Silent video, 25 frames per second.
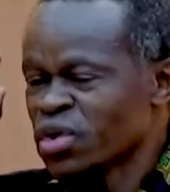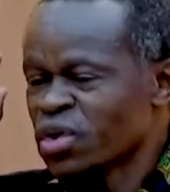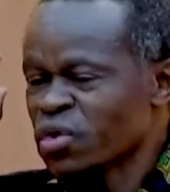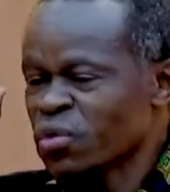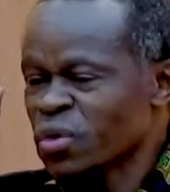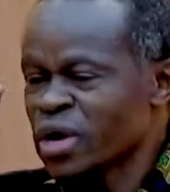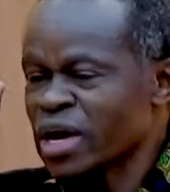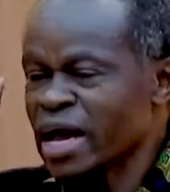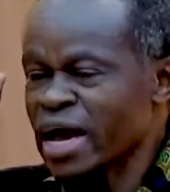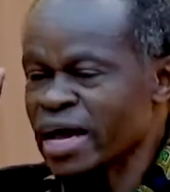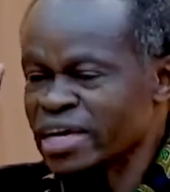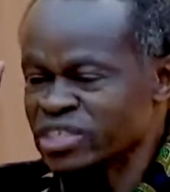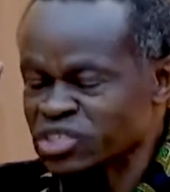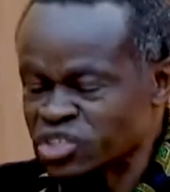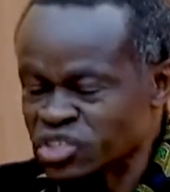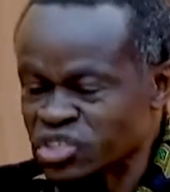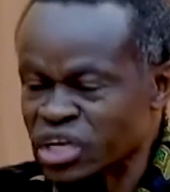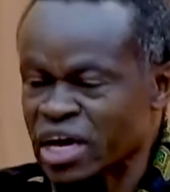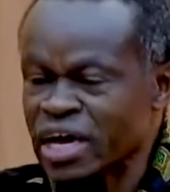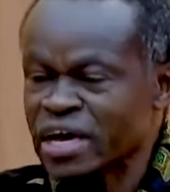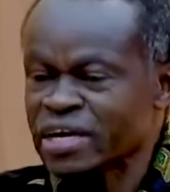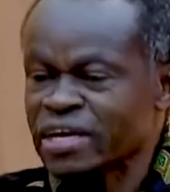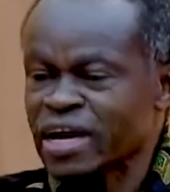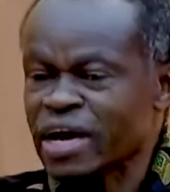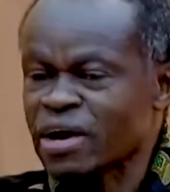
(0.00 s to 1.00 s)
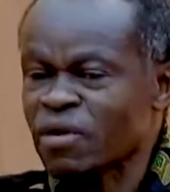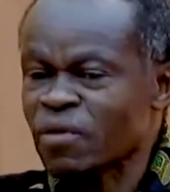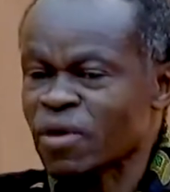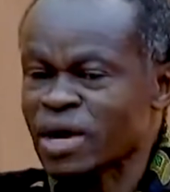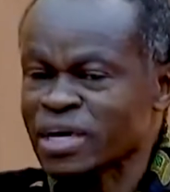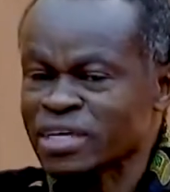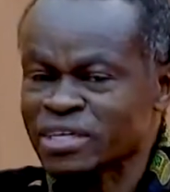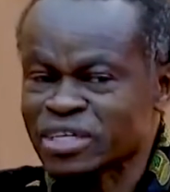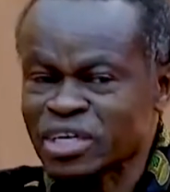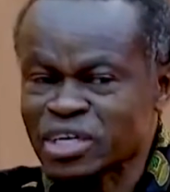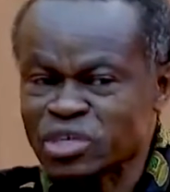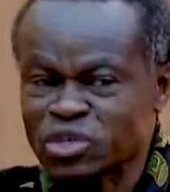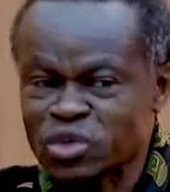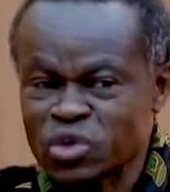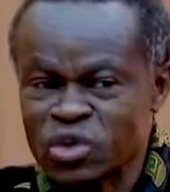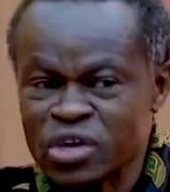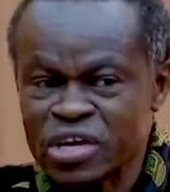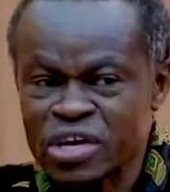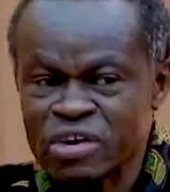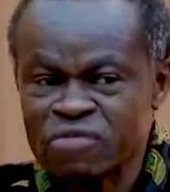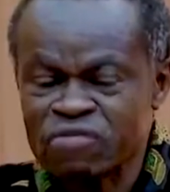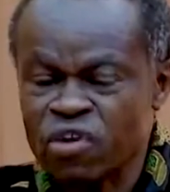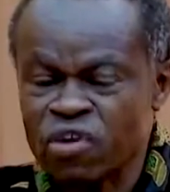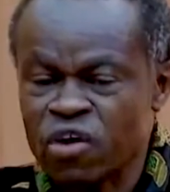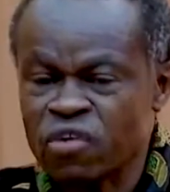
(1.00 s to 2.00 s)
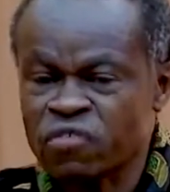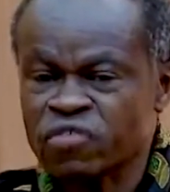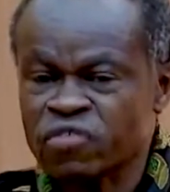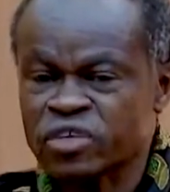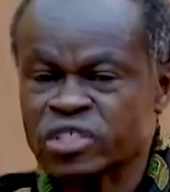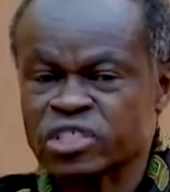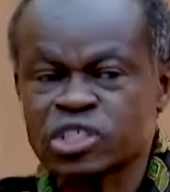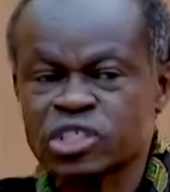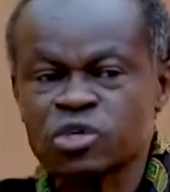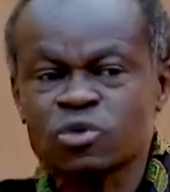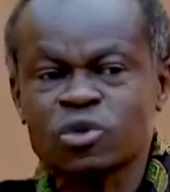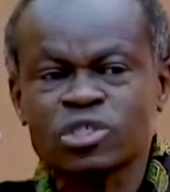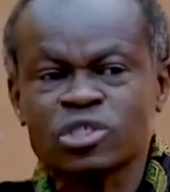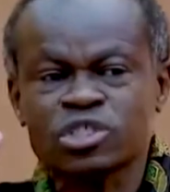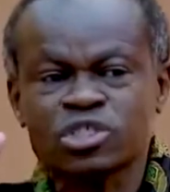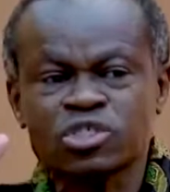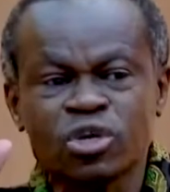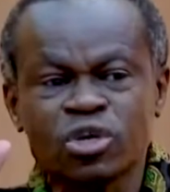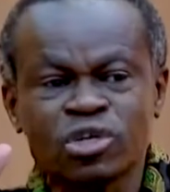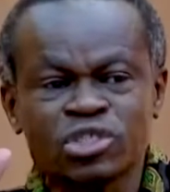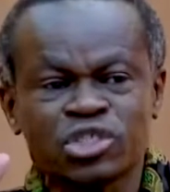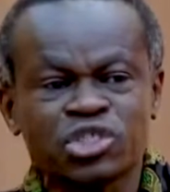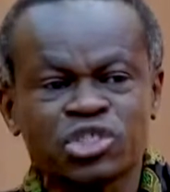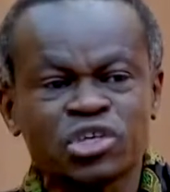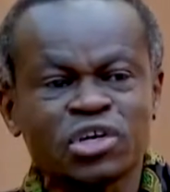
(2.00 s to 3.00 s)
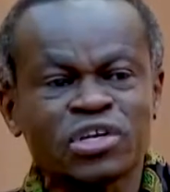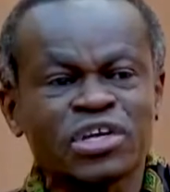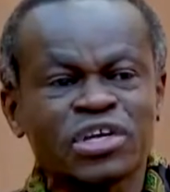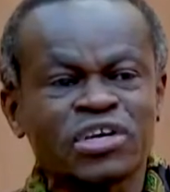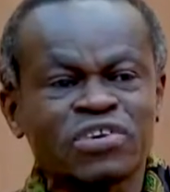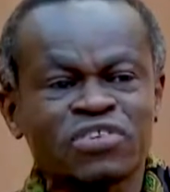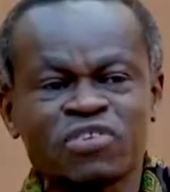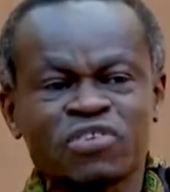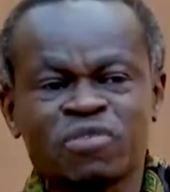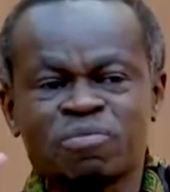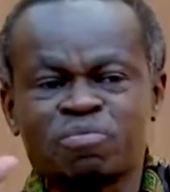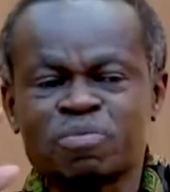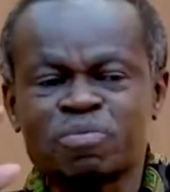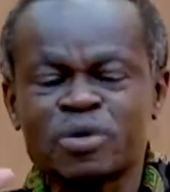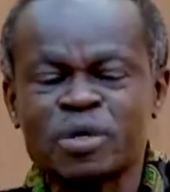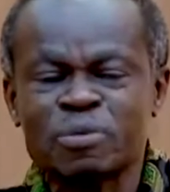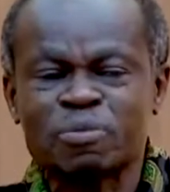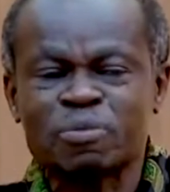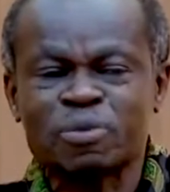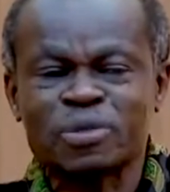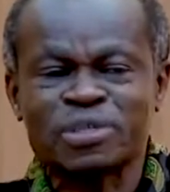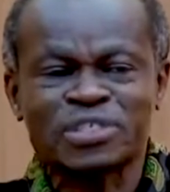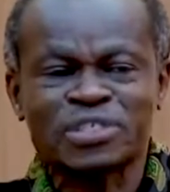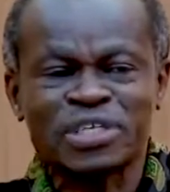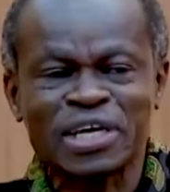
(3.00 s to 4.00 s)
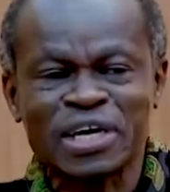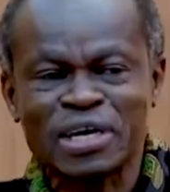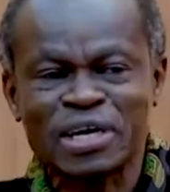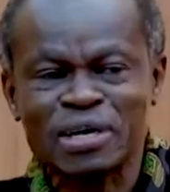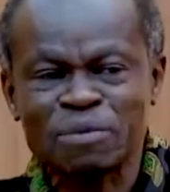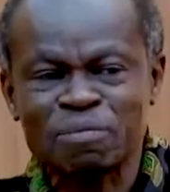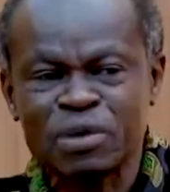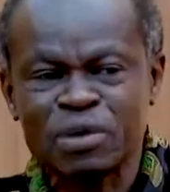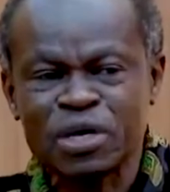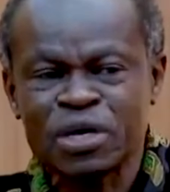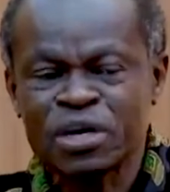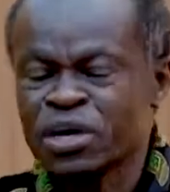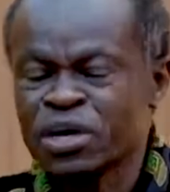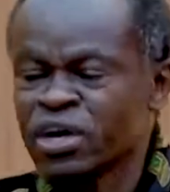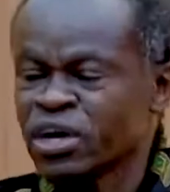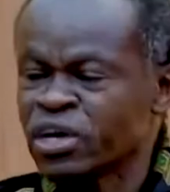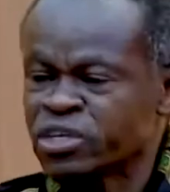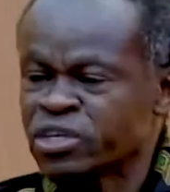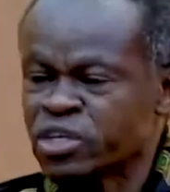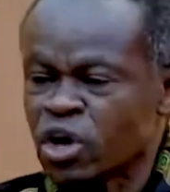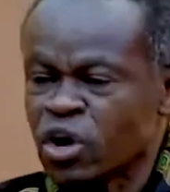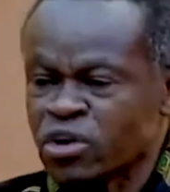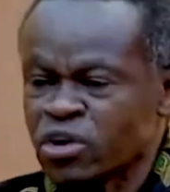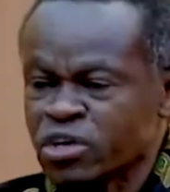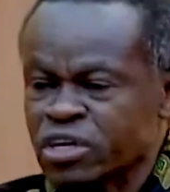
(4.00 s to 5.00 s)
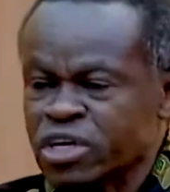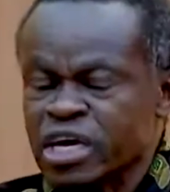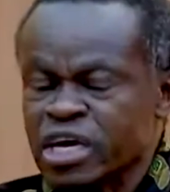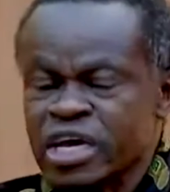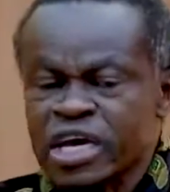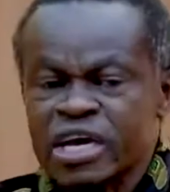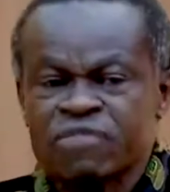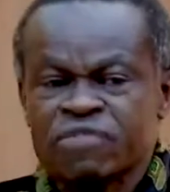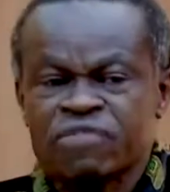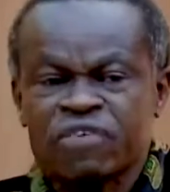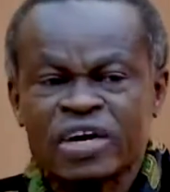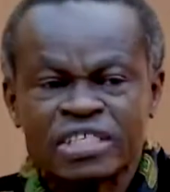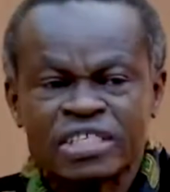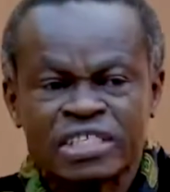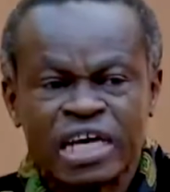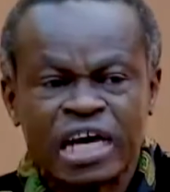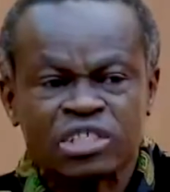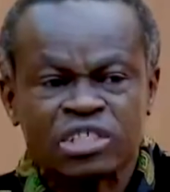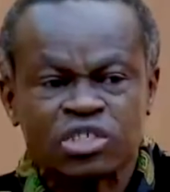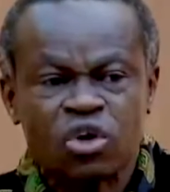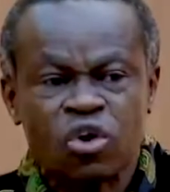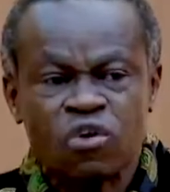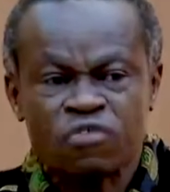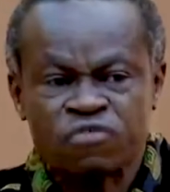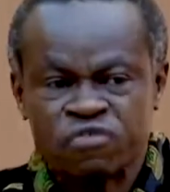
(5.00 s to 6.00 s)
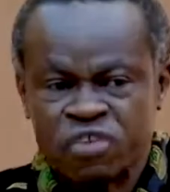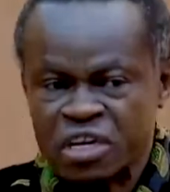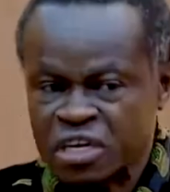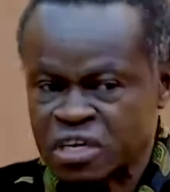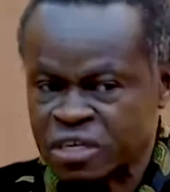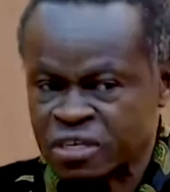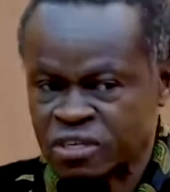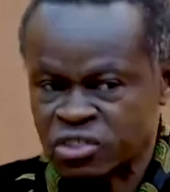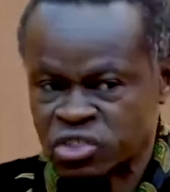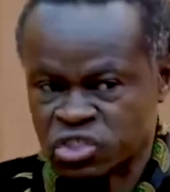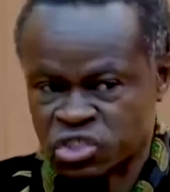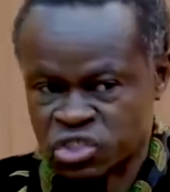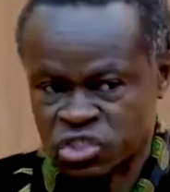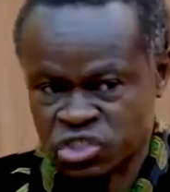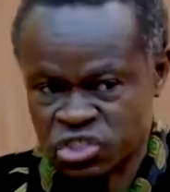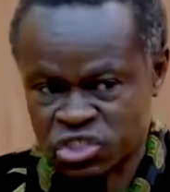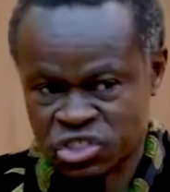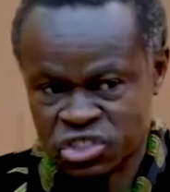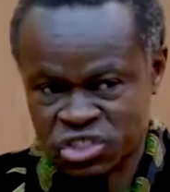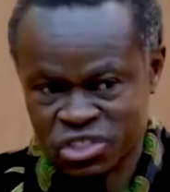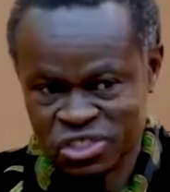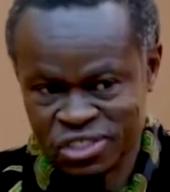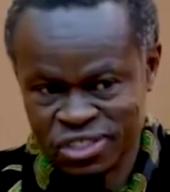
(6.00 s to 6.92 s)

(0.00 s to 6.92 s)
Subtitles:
when I said I wanted to leave office, there was no shortage of people telling me, don't leave us as orphans.